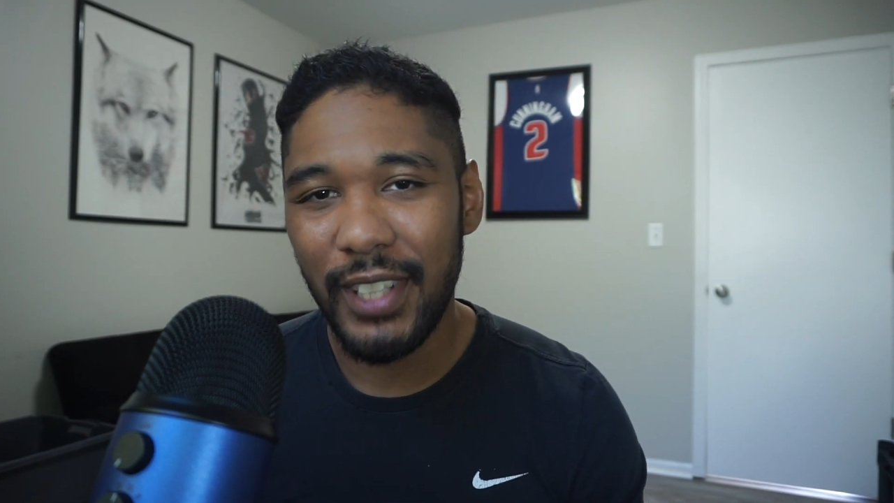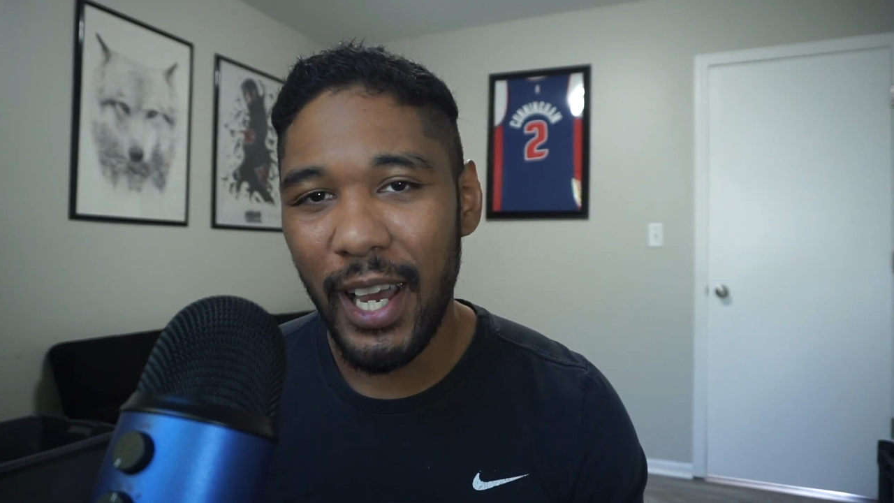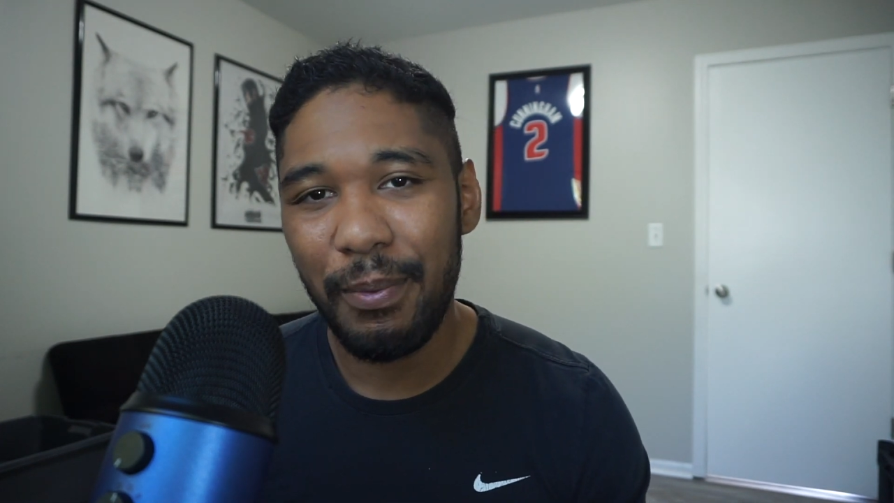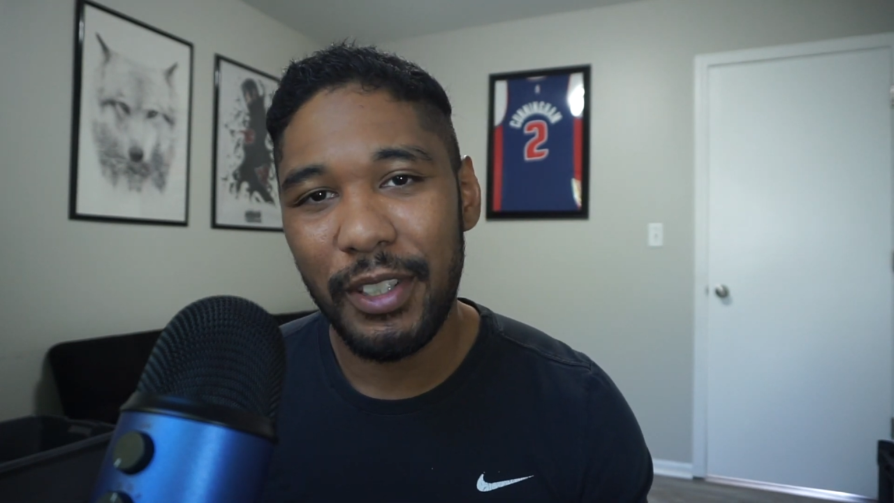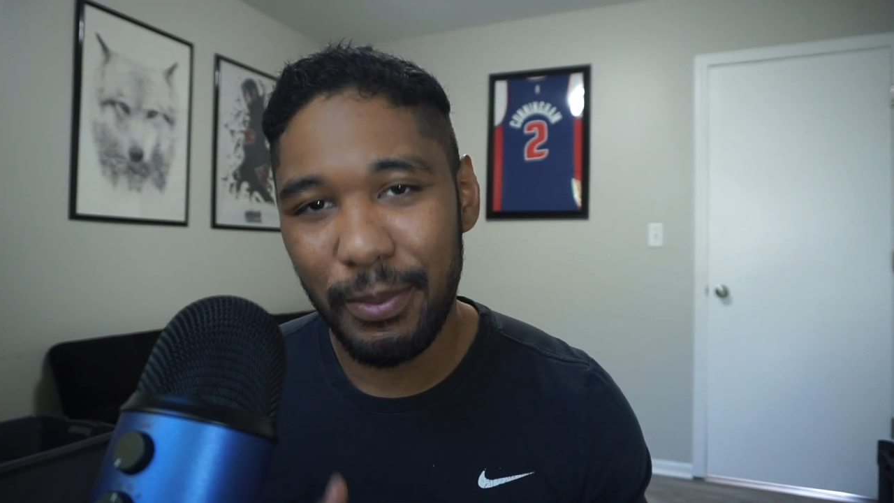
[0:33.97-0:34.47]

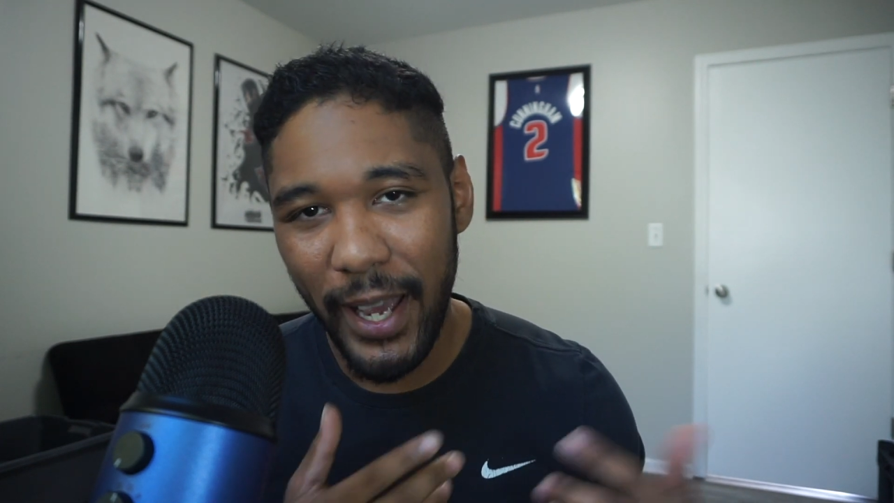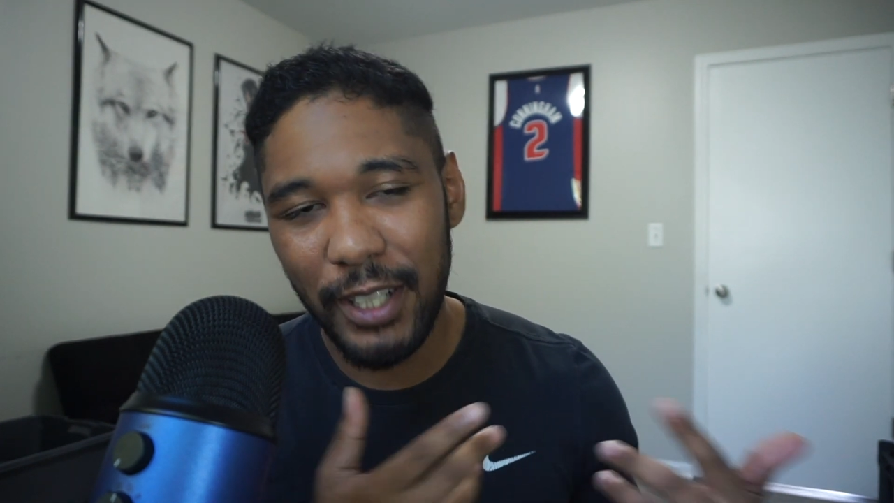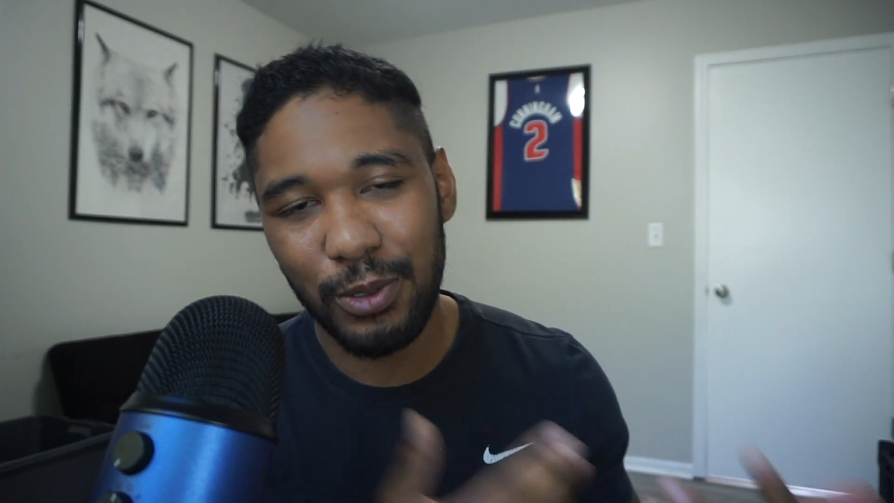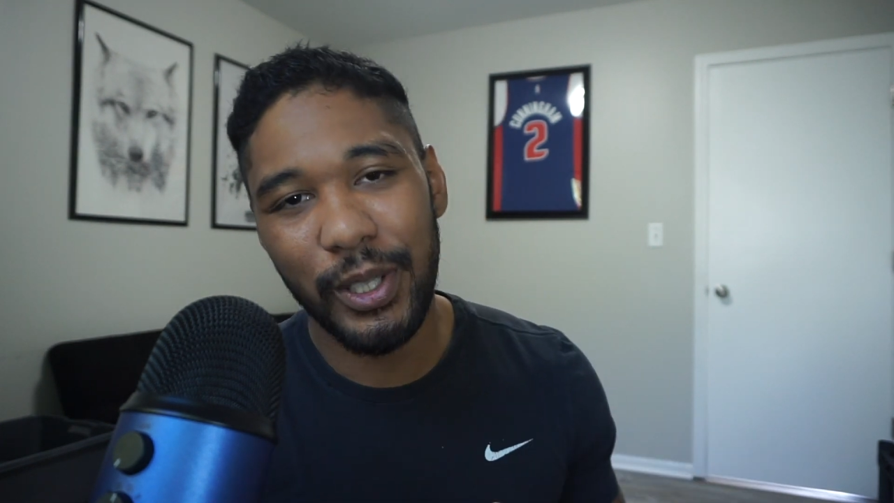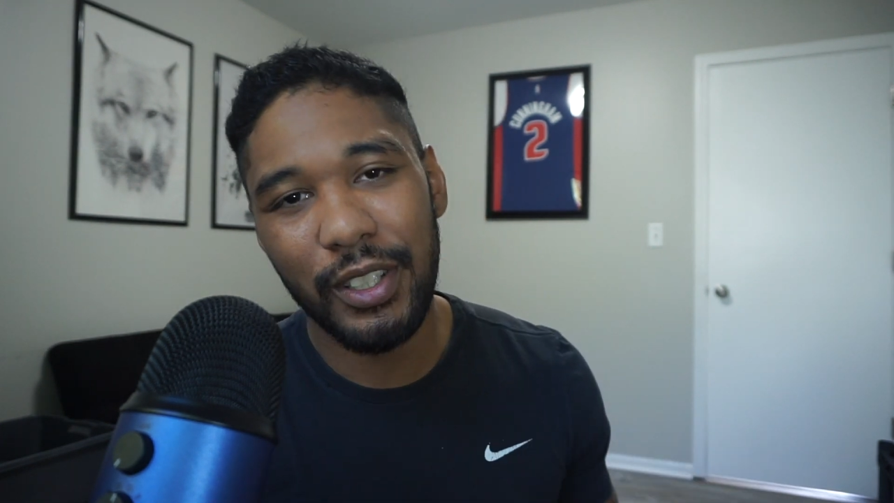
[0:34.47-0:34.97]
happened this
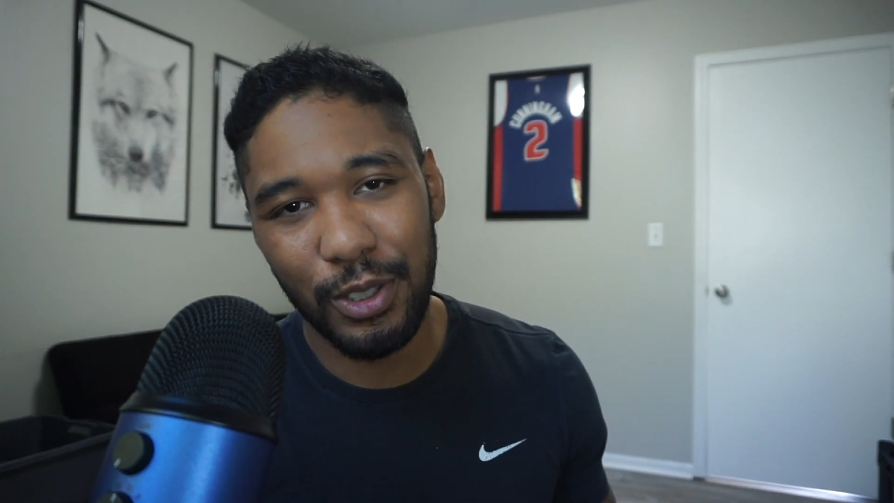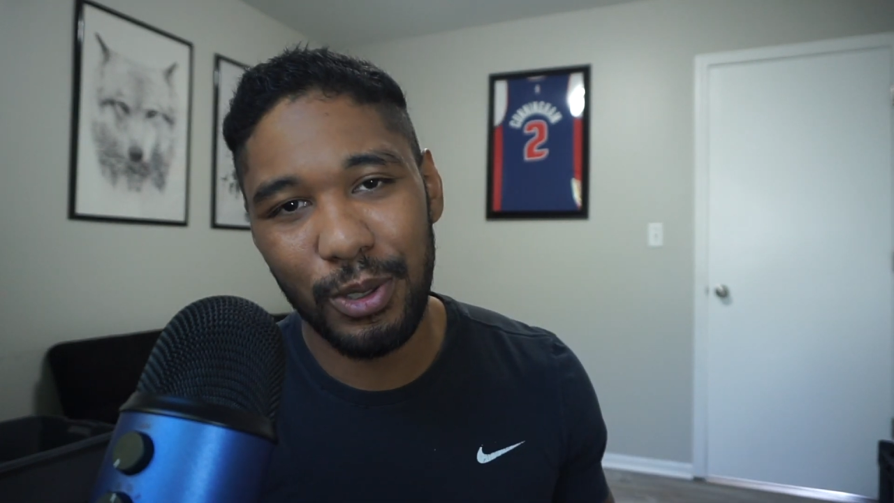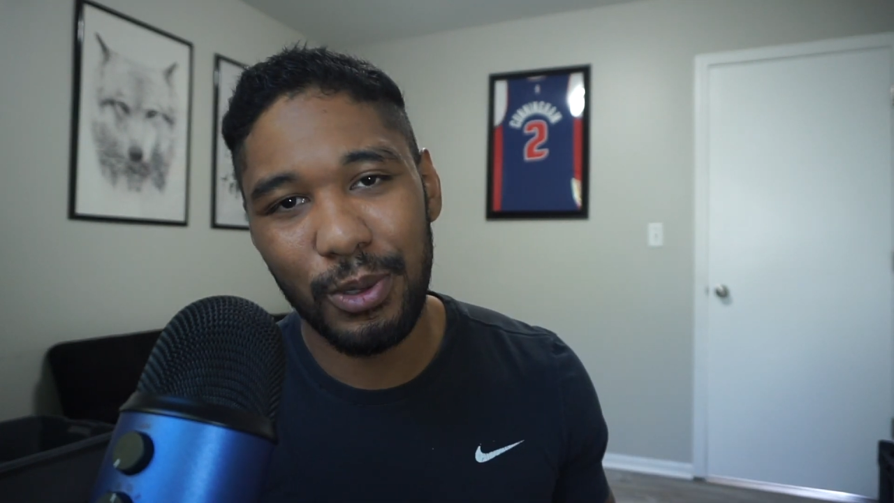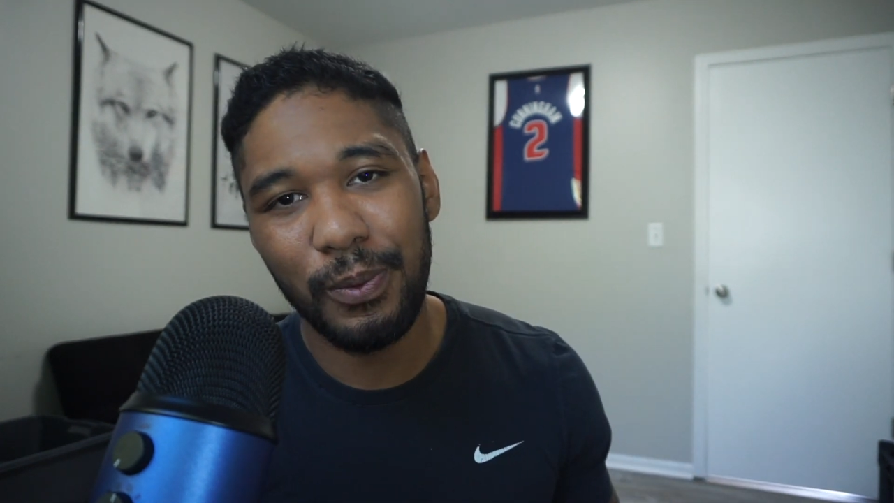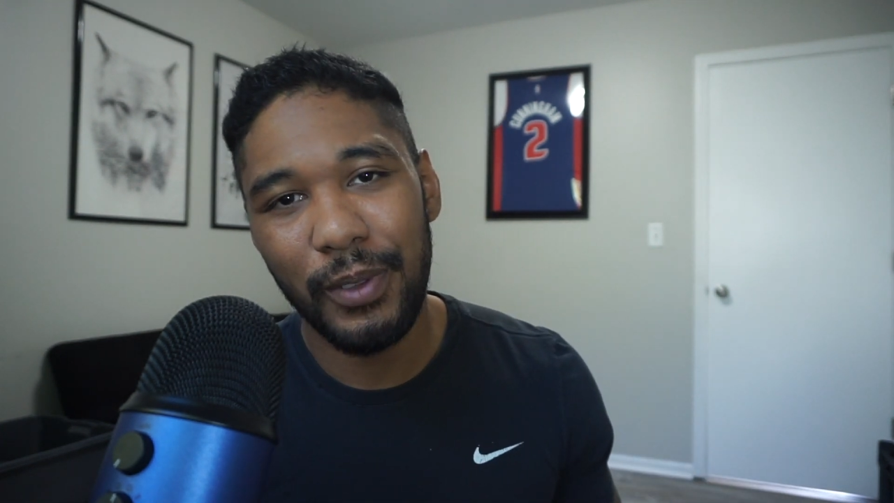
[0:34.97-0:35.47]
past week too,